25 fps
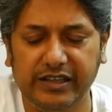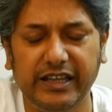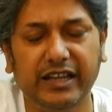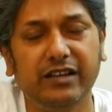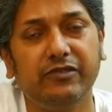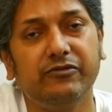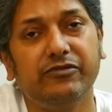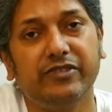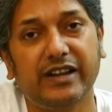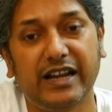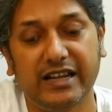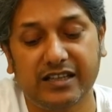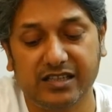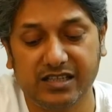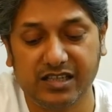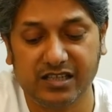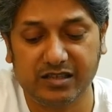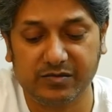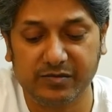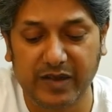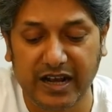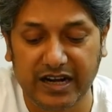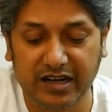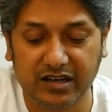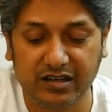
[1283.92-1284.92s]
Then
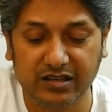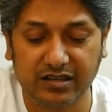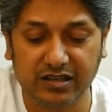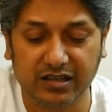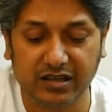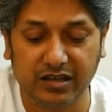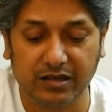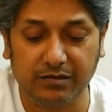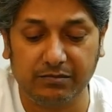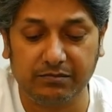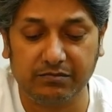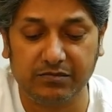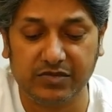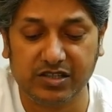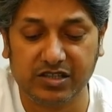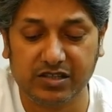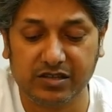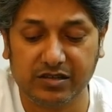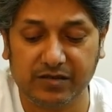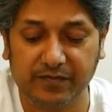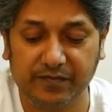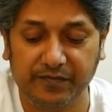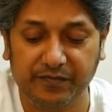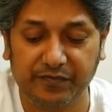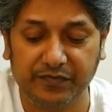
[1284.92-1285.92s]
Francis Bacon
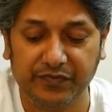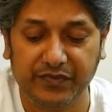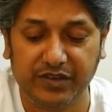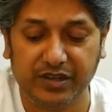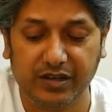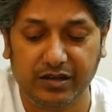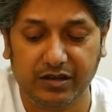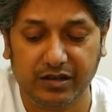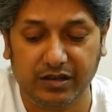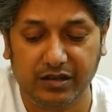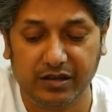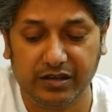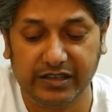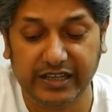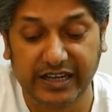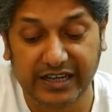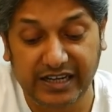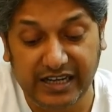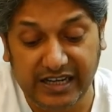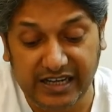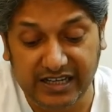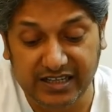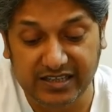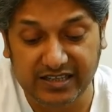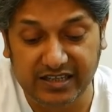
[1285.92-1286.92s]
comes,
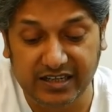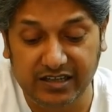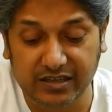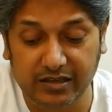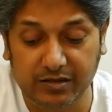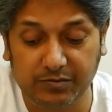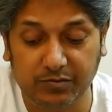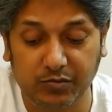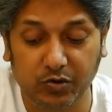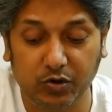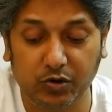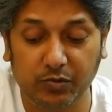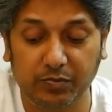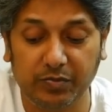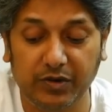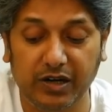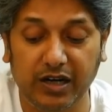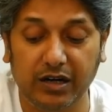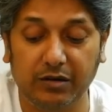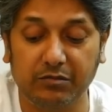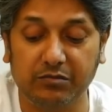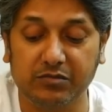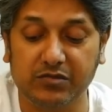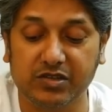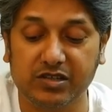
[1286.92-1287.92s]
then Alexander Pope
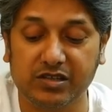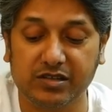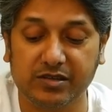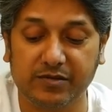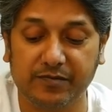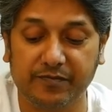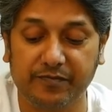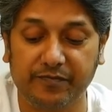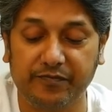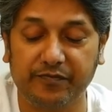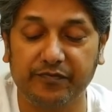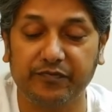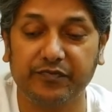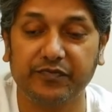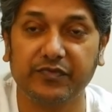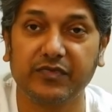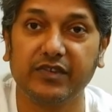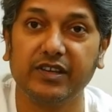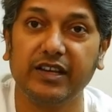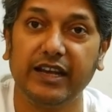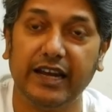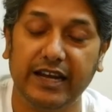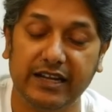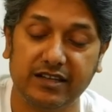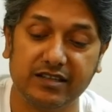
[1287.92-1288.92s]
comes,
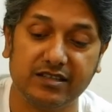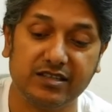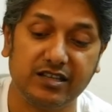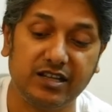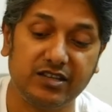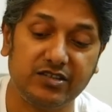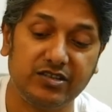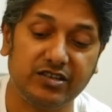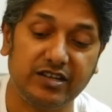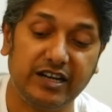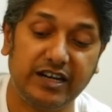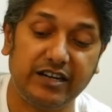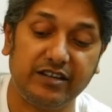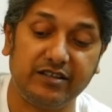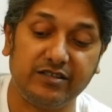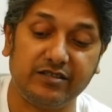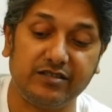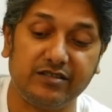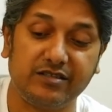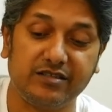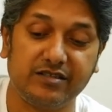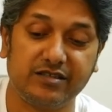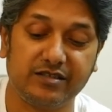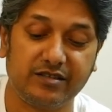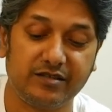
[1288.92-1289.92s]
and such
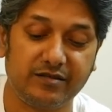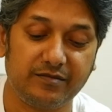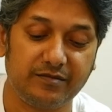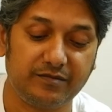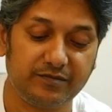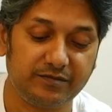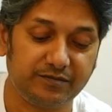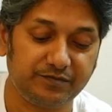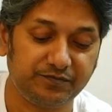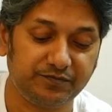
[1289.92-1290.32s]
writers.